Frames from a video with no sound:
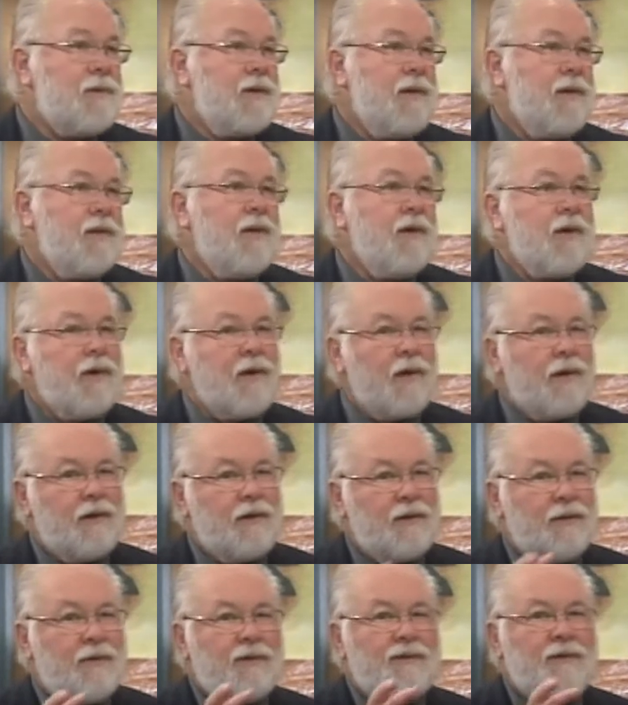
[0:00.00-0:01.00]
Mm-hmm. There, are,
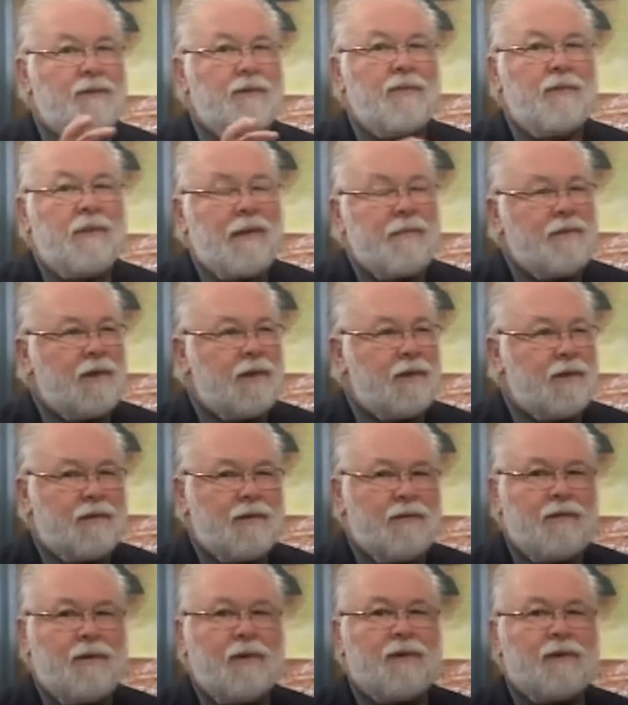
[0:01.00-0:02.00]
there is a remnant
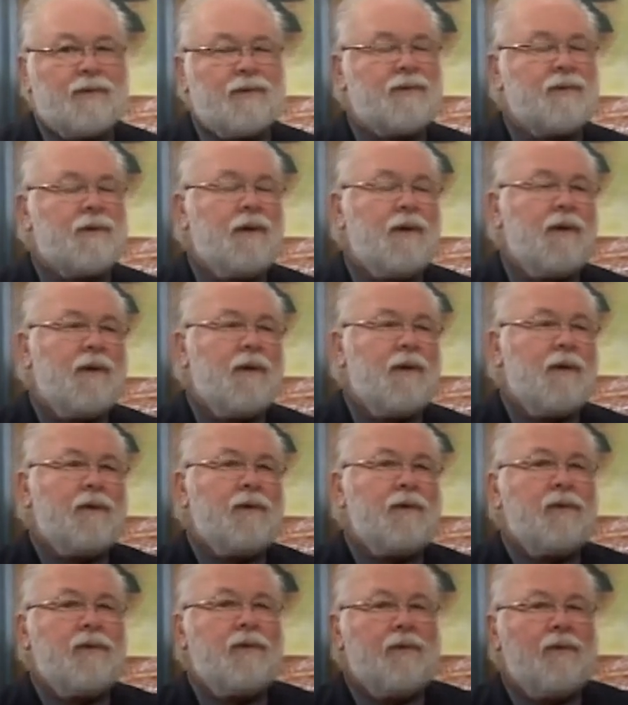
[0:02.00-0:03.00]
of those
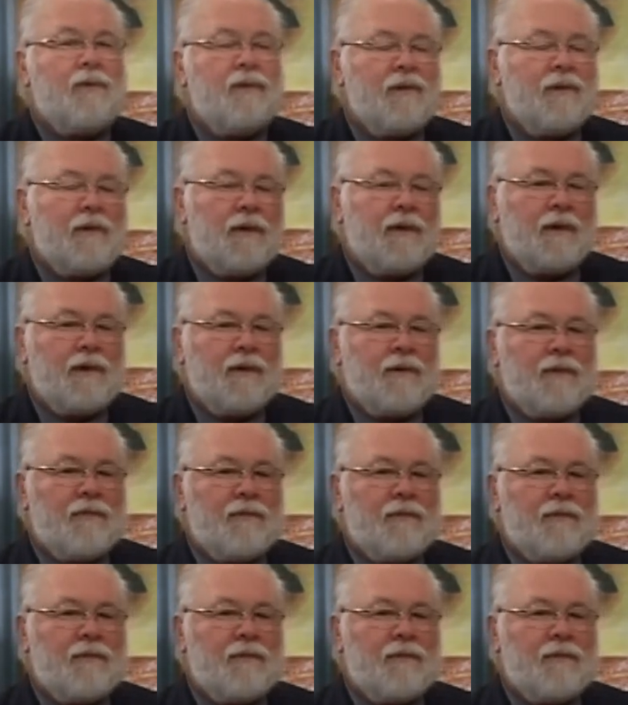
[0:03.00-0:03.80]
who uh,